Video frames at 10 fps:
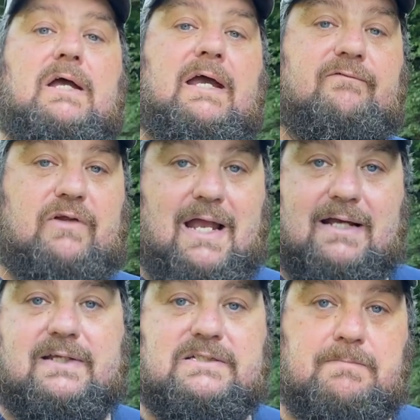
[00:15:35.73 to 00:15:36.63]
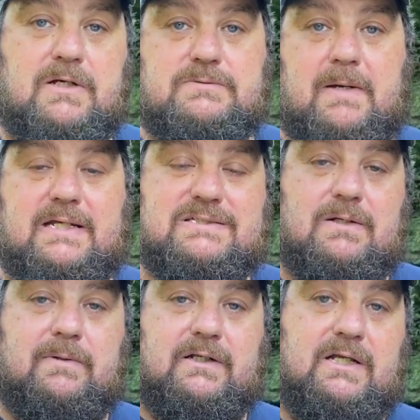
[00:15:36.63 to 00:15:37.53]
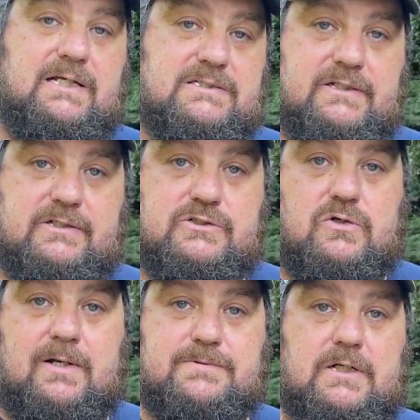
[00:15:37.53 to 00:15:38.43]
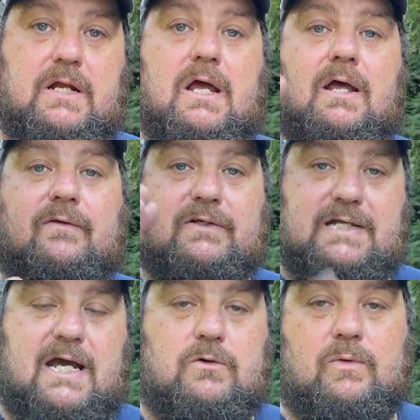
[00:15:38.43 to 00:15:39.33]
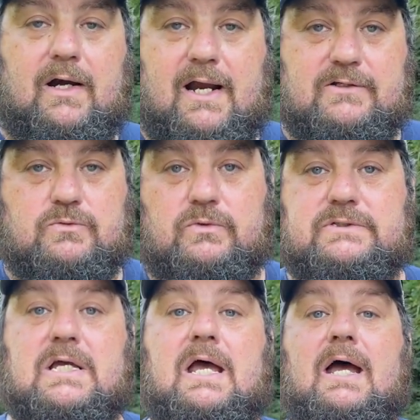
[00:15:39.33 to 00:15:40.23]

if you like these buzzbaits, there'll be links in the description. The Tackle Warehouse ones